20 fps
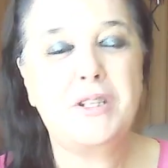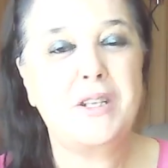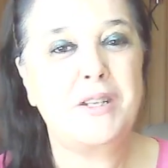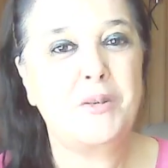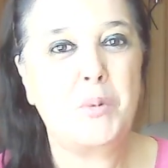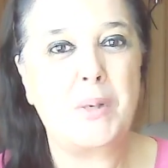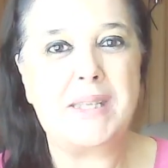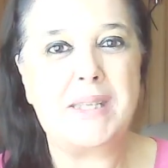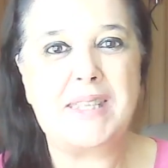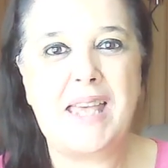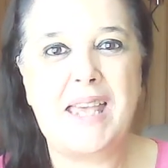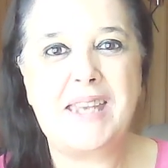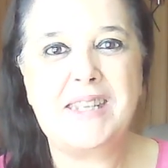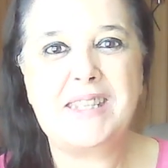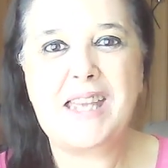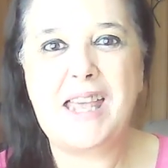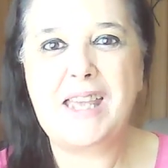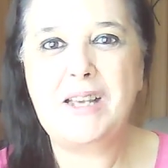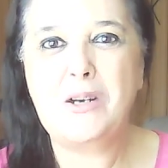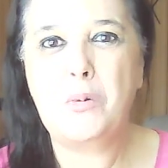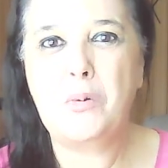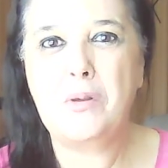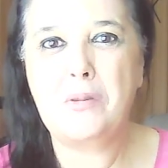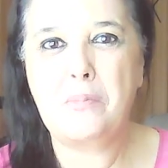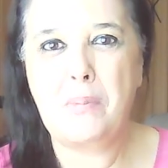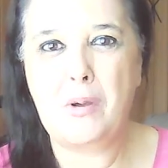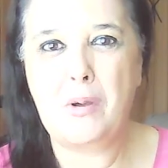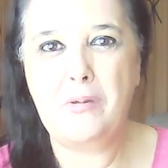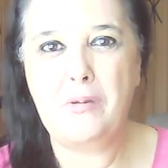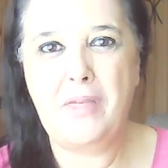I always say take it with
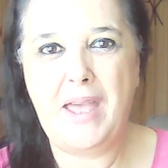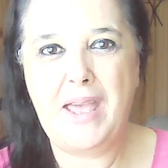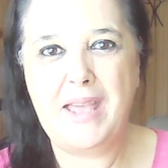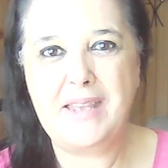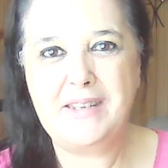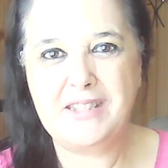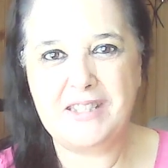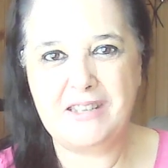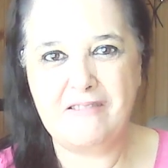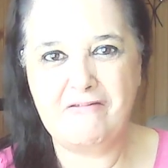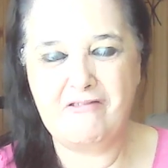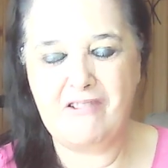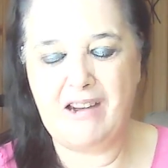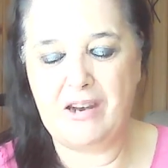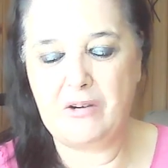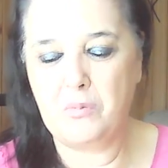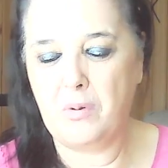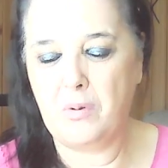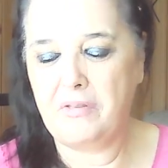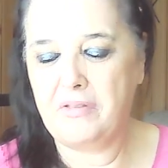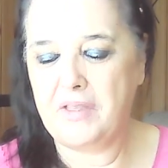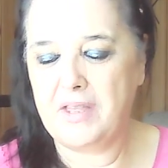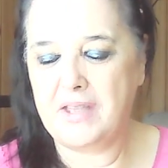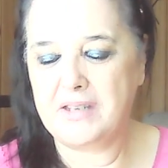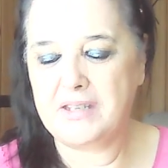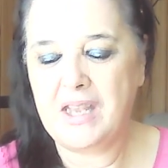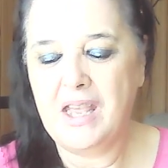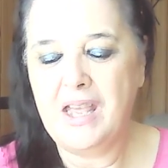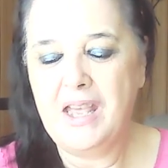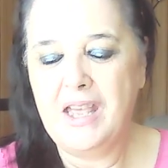both hands and run with it.